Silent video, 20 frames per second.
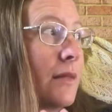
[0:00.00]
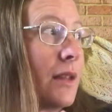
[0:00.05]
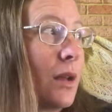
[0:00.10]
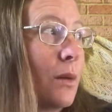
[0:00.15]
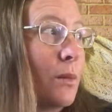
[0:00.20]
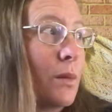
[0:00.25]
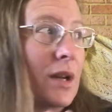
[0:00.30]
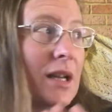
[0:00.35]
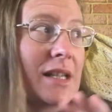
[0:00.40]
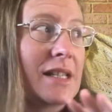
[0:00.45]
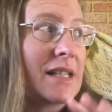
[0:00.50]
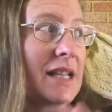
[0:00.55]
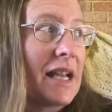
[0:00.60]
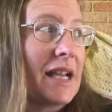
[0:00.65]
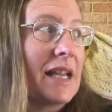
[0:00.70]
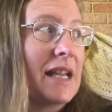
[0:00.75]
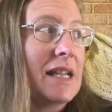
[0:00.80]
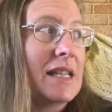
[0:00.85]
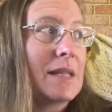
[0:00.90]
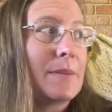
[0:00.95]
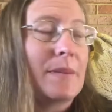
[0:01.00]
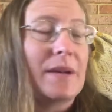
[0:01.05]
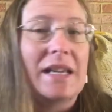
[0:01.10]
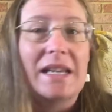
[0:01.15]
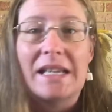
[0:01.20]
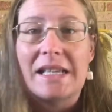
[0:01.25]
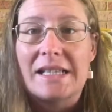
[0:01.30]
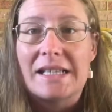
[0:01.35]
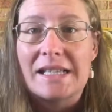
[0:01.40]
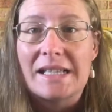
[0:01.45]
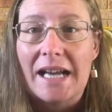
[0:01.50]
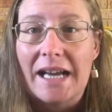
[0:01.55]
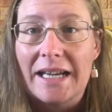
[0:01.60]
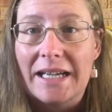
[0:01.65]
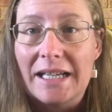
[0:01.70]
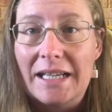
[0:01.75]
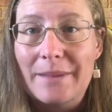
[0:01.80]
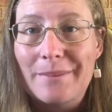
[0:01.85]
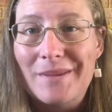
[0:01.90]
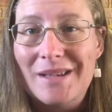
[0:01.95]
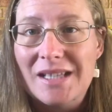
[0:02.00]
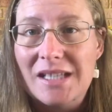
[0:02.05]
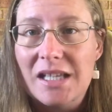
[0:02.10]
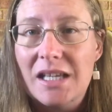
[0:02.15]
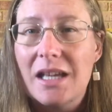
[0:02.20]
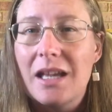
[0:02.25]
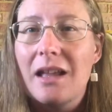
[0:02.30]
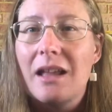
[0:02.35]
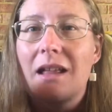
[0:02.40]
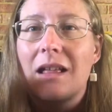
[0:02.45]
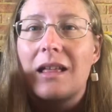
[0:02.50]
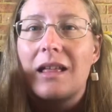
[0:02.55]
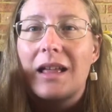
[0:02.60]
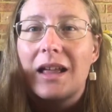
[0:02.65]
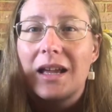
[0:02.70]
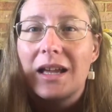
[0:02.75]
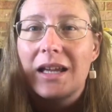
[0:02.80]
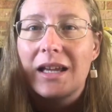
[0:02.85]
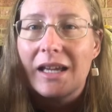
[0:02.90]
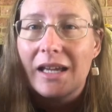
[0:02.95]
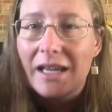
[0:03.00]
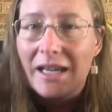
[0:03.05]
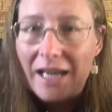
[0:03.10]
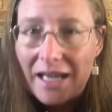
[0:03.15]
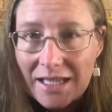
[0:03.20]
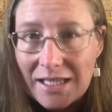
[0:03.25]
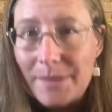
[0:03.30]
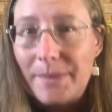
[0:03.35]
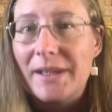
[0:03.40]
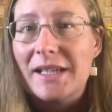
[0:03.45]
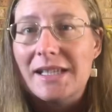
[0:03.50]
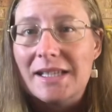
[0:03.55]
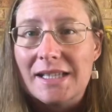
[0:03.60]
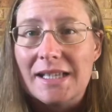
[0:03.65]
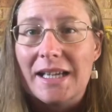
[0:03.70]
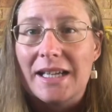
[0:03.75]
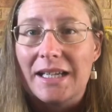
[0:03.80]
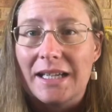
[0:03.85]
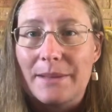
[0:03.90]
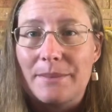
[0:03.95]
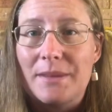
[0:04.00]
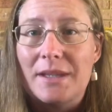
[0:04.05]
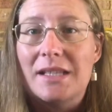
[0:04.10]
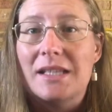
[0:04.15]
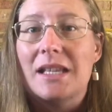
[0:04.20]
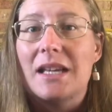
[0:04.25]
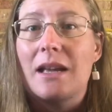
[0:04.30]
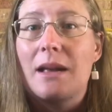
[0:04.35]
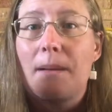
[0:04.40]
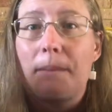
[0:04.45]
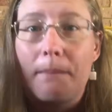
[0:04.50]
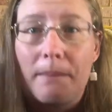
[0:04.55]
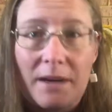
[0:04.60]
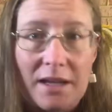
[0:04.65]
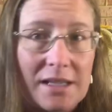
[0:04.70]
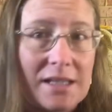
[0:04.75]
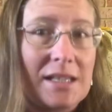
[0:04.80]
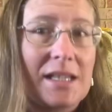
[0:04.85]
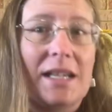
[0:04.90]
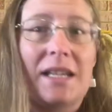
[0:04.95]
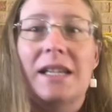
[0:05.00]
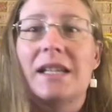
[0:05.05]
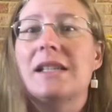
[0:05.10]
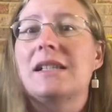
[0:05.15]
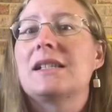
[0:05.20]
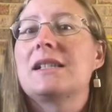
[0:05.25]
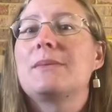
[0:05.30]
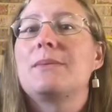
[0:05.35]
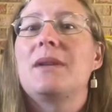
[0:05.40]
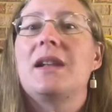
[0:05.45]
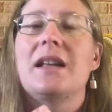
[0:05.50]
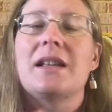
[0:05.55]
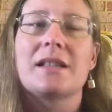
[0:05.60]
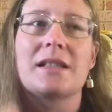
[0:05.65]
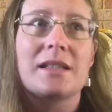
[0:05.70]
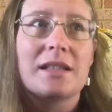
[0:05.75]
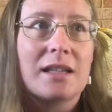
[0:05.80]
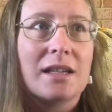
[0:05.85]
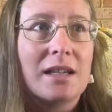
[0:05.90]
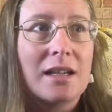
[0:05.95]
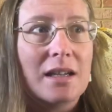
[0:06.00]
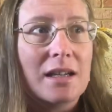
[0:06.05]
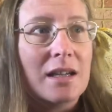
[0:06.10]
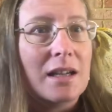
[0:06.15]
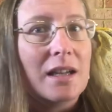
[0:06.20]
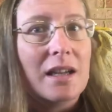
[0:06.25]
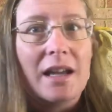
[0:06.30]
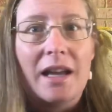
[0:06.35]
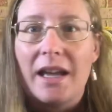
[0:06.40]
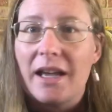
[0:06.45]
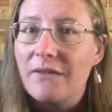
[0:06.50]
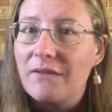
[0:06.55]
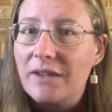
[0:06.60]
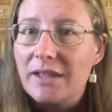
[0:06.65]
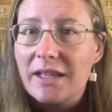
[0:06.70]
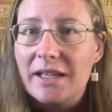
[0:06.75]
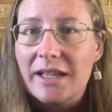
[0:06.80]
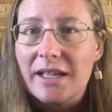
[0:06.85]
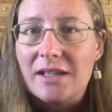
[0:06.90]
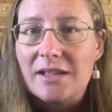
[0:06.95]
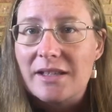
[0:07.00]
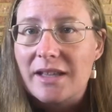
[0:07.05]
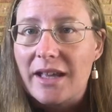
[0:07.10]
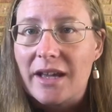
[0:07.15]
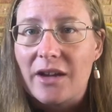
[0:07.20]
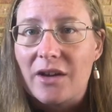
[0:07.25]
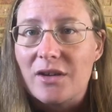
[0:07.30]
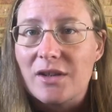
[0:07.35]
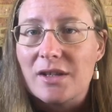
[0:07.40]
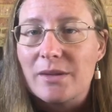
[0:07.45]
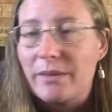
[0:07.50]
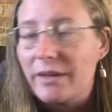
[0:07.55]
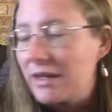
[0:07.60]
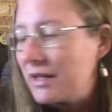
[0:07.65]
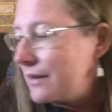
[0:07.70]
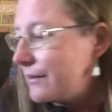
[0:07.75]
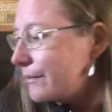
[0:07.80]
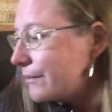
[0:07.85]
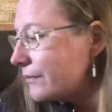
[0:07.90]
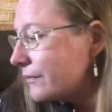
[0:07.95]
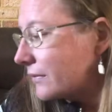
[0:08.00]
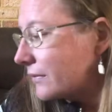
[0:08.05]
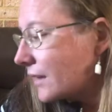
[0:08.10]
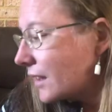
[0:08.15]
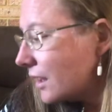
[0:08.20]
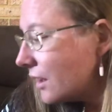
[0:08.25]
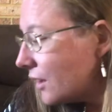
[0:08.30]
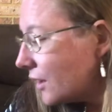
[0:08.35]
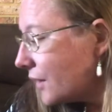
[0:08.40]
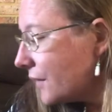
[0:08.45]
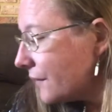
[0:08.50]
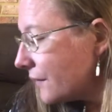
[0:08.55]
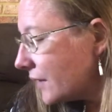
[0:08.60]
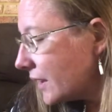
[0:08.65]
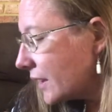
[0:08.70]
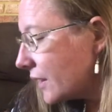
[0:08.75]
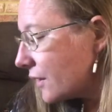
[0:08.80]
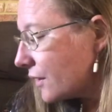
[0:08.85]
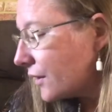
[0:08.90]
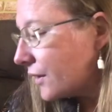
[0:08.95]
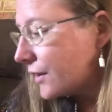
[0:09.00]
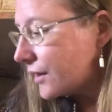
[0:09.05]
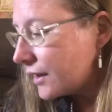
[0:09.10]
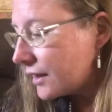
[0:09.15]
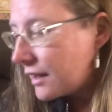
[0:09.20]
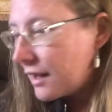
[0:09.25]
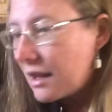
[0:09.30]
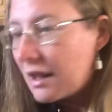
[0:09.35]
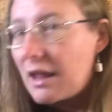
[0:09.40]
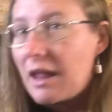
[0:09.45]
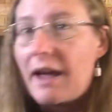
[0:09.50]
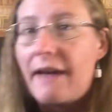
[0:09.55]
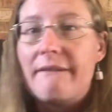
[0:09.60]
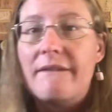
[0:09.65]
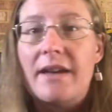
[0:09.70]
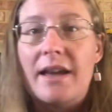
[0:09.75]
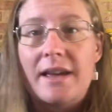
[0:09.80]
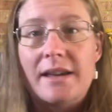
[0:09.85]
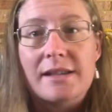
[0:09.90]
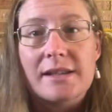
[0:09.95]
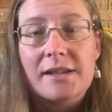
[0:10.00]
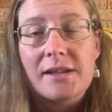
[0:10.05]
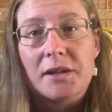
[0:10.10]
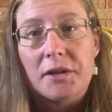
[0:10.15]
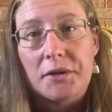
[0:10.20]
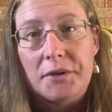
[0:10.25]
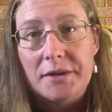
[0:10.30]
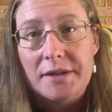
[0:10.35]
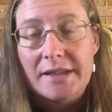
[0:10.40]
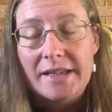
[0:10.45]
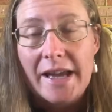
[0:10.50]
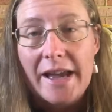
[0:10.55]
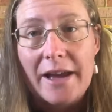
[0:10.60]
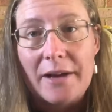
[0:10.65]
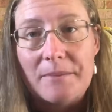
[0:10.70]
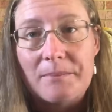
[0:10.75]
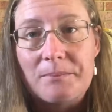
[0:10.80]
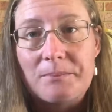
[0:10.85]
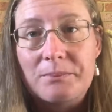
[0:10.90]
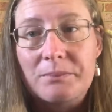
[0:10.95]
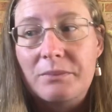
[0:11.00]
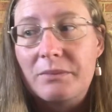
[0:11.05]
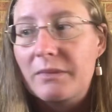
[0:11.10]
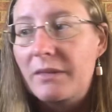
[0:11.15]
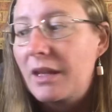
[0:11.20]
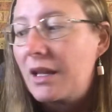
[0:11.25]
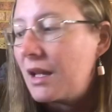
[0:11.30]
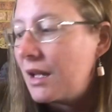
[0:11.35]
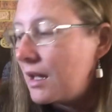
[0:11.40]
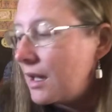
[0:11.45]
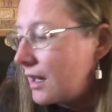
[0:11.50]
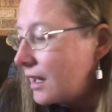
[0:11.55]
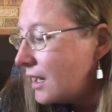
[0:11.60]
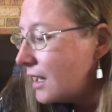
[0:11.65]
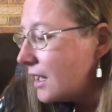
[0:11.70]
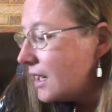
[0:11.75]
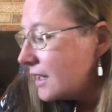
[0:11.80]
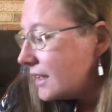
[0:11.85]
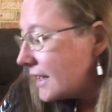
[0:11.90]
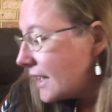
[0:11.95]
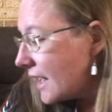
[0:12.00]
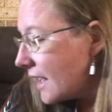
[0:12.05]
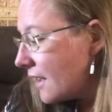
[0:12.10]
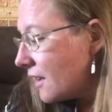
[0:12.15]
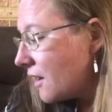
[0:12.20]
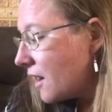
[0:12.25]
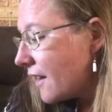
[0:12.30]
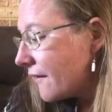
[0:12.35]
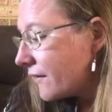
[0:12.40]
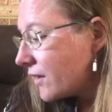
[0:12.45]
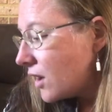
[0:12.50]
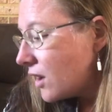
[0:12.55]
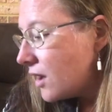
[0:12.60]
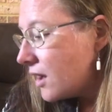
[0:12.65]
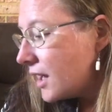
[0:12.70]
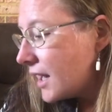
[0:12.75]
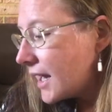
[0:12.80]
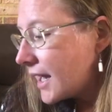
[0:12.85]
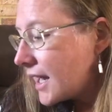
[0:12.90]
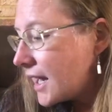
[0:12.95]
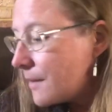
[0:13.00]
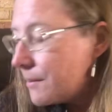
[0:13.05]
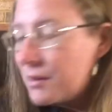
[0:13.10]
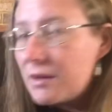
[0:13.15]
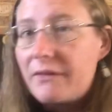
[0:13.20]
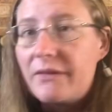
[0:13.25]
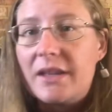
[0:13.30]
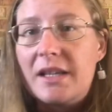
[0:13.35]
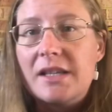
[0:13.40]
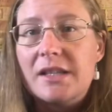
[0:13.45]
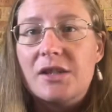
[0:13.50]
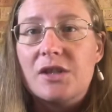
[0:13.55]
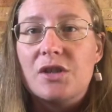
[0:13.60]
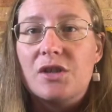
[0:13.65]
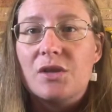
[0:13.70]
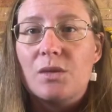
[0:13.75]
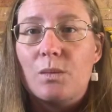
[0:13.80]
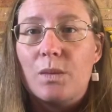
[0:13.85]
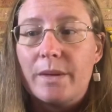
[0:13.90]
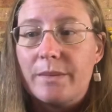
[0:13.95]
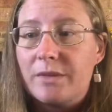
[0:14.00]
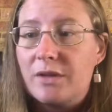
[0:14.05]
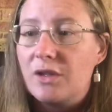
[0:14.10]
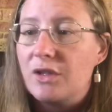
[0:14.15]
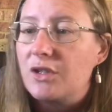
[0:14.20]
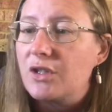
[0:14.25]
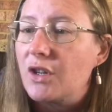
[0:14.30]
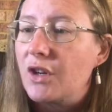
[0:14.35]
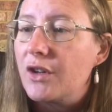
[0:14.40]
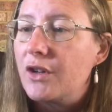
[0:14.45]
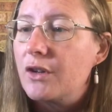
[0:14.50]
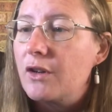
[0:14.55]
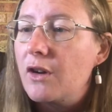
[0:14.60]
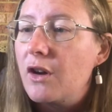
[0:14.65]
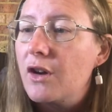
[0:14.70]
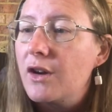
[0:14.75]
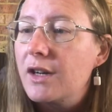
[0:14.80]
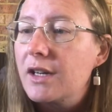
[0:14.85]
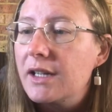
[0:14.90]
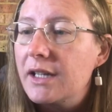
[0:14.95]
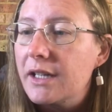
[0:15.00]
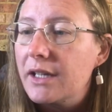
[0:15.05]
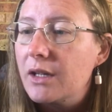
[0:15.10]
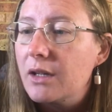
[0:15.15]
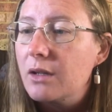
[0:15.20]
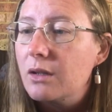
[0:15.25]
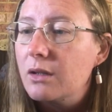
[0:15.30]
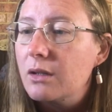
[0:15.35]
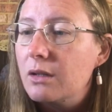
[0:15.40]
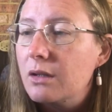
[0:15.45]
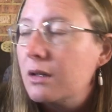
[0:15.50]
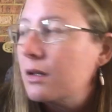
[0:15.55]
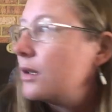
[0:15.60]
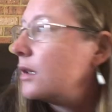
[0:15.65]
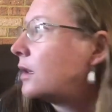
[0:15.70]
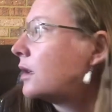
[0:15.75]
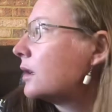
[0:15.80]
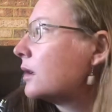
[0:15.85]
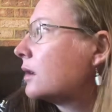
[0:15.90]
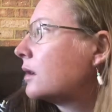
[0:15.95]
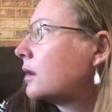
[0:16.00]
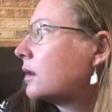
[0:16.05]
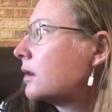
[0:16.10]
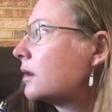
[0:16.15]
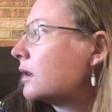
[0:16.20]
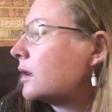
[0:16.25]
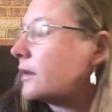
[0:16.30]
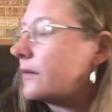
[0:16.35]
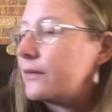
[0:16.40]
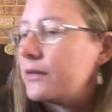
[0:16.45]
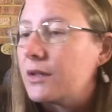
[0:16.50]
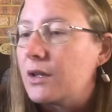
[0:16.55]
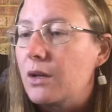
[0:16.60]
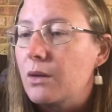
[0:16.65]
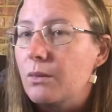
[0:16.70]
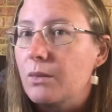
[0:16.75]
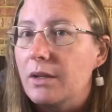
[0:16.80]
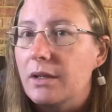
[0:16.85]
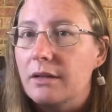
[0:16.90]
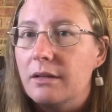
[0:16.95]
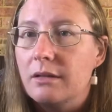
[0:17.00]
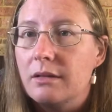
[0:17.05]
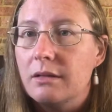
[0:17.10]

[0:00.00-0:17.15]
when I say it's been insanely busy, it has been insanely busy, plus sickness, plus everything else that goes with it. Hopefully, though, life has slowed down. Now, I've got a couple of whips to show you only. Oh, I forgot one.